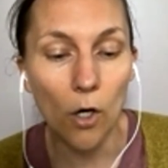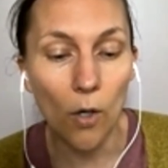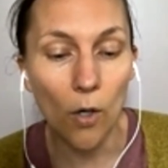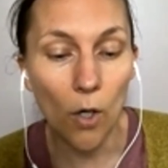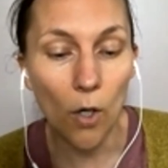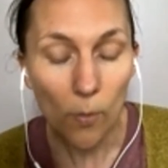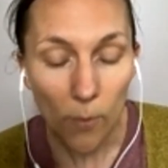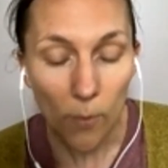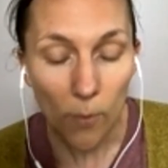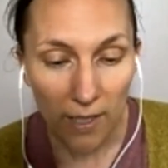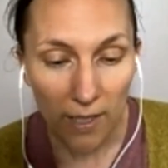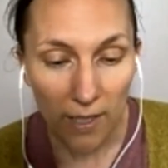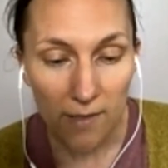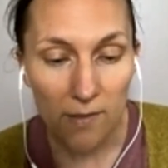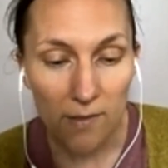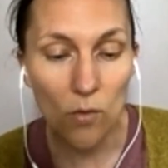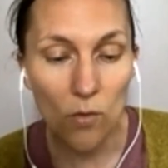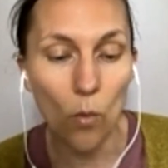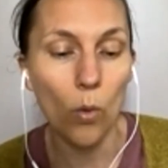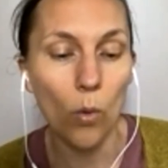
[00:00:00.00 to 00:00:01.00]

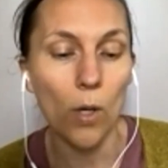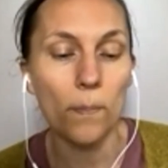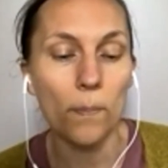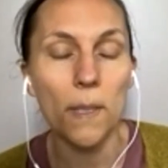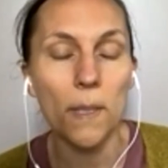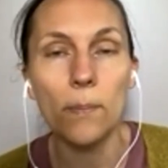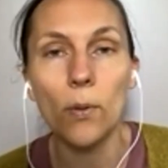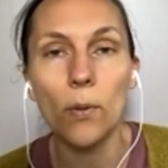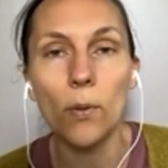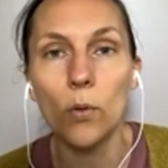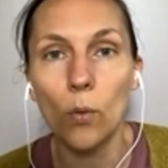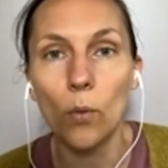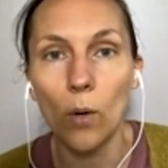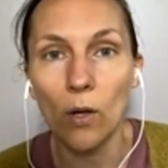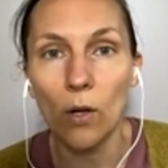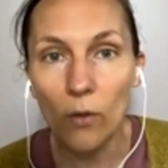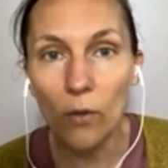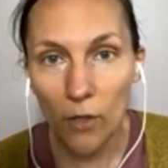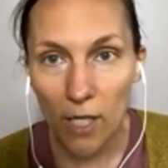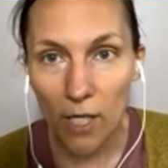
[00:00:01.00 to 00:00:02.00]
herbalists or people who
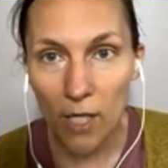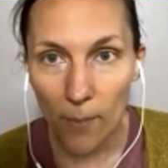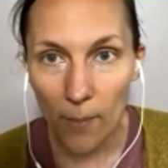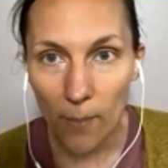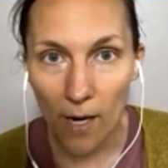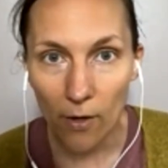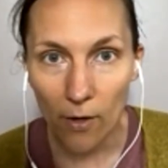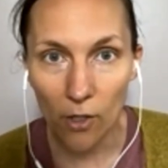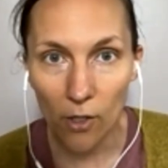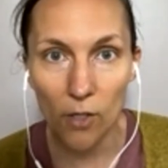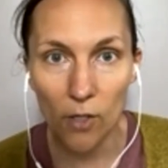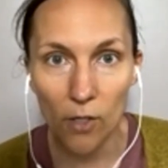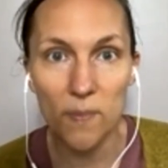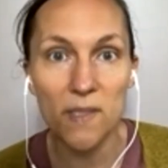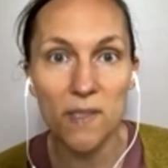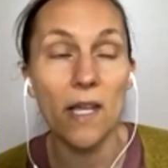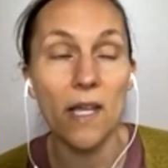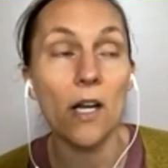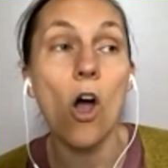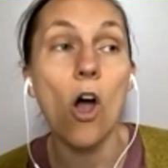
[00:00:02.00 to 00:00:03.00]
are learning about herbs
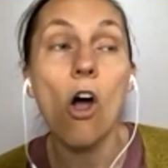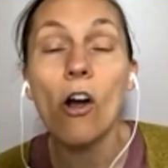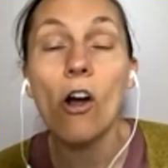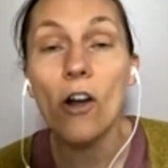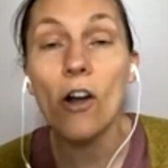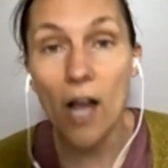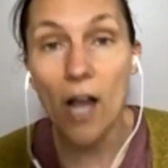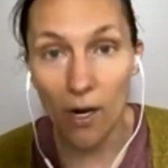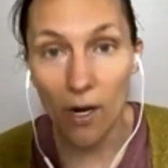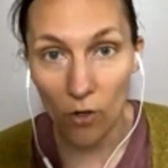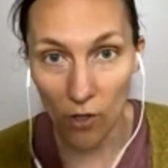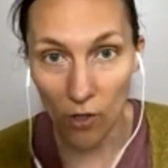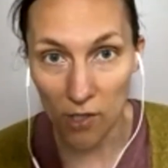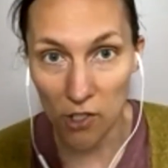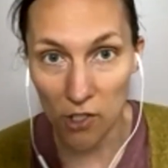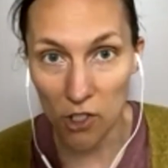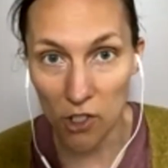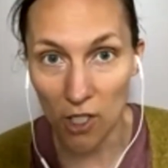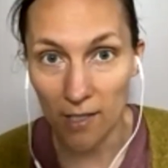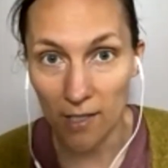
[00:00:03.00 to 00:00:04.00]
that are not
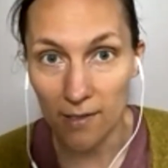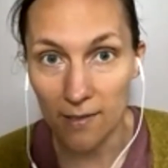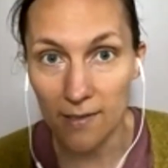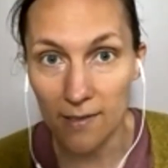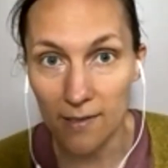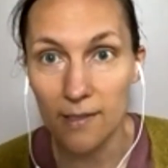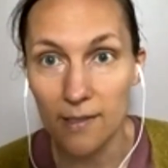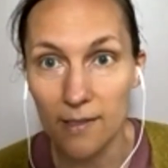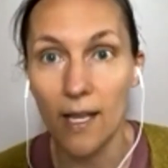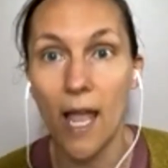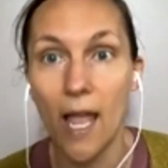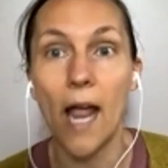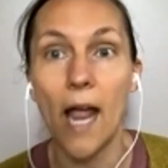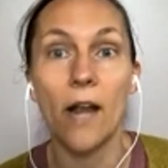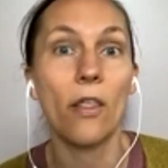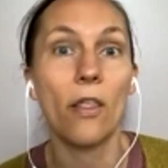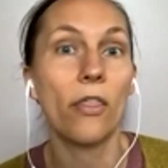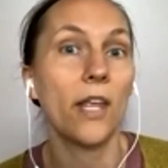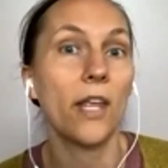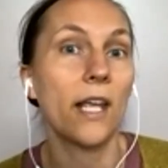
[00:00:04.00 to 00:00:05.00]
Christians
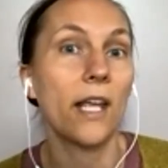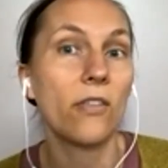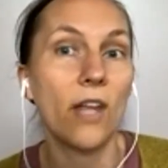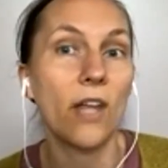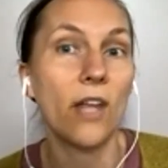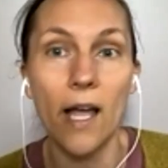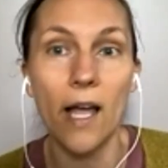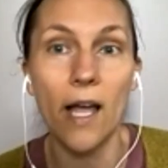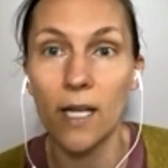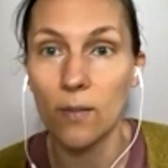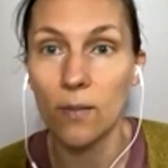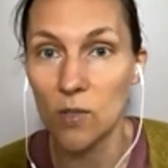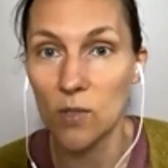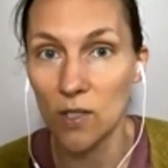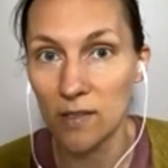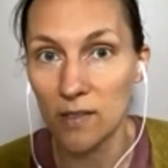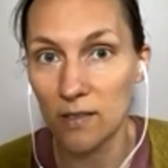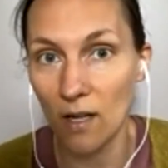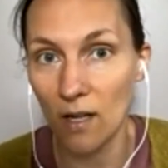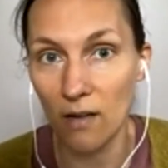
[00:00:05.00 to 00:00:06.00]
and think that I am
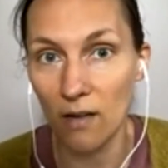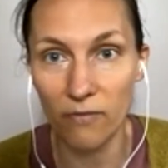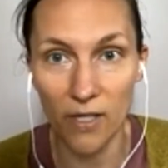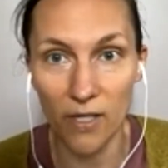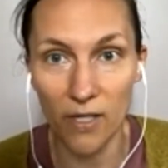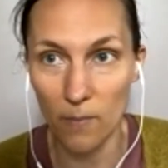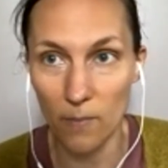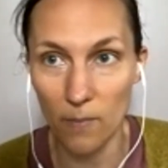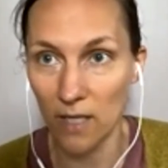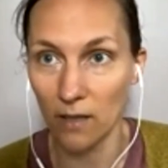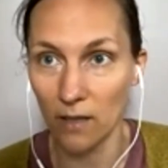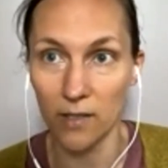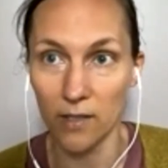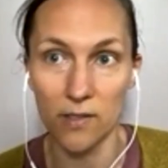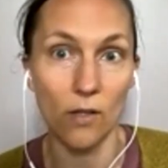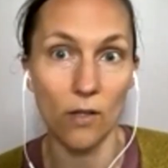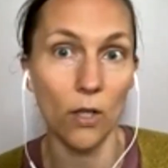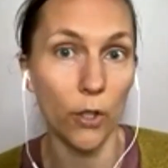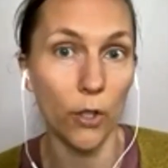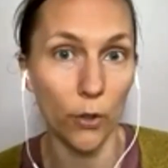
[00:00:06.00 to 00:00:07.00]
just a
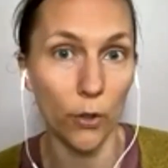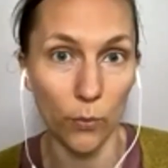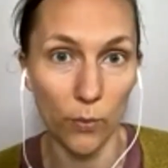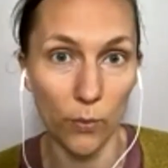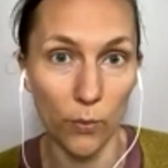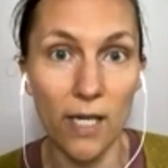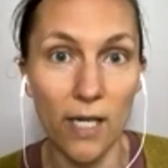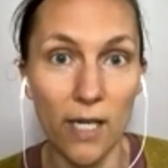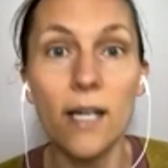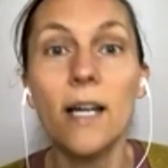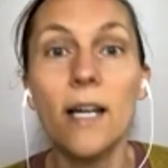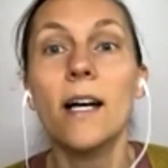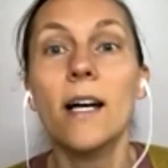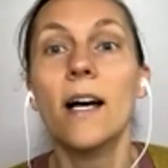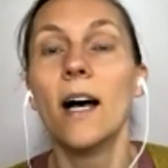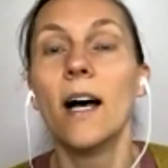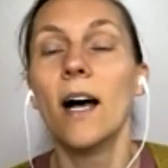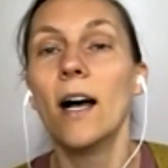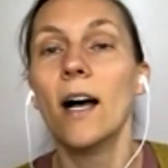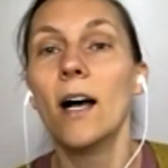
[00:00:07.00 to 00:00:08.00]
fundamentalist loon,
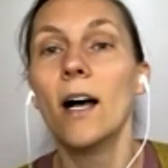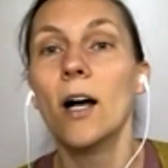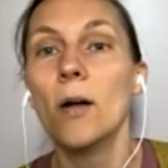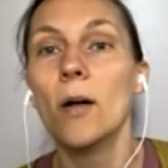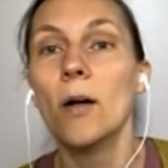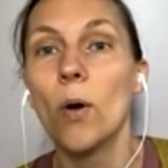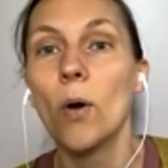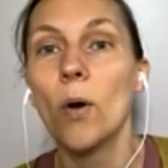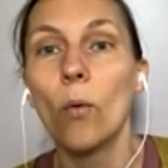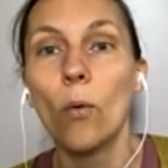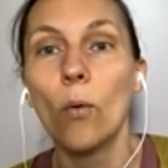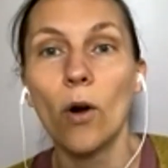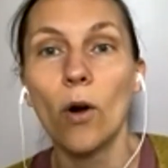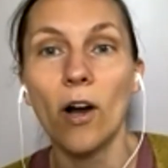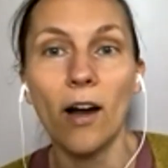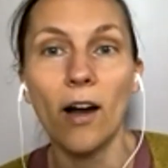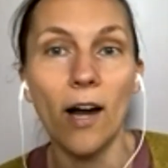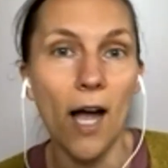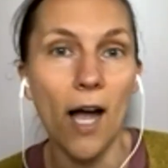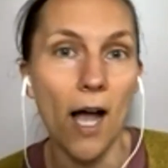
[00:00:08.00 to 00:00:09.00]

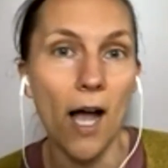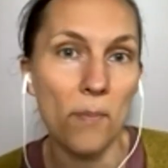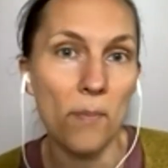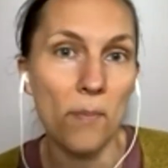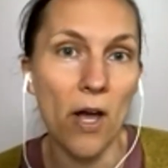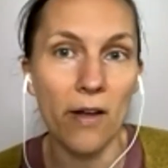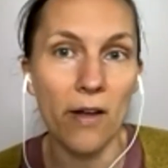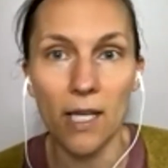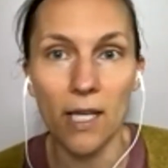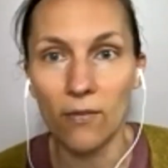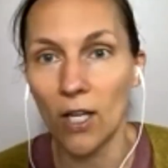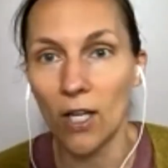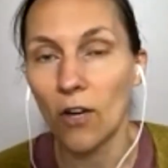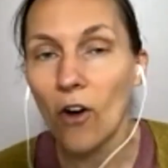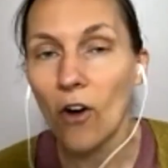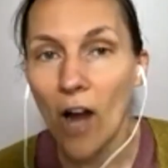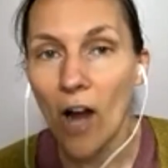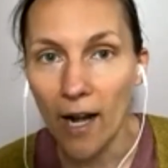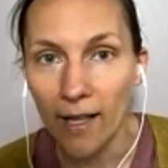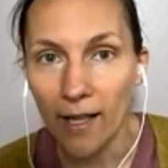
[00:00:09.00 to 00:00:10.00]
or I'm not giving
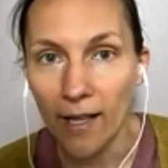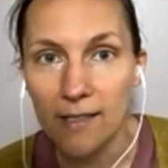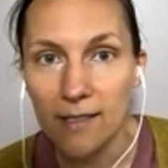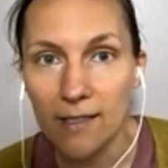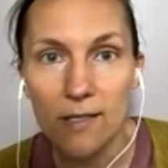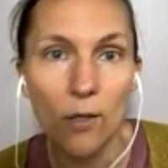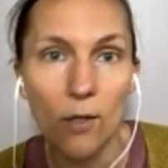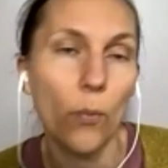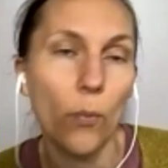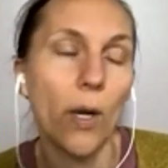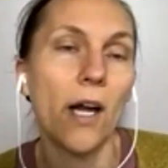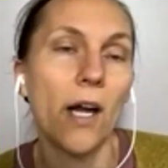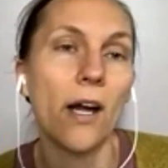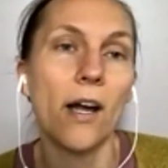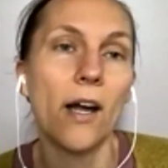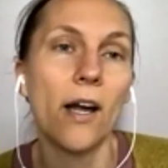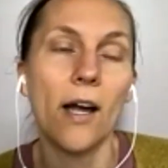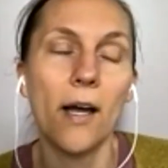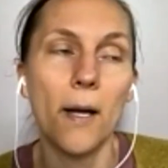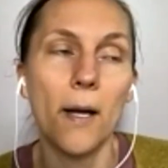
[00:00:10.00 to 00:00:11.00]
credit to
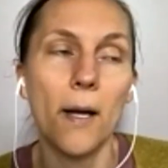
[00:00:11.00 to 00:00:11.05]
where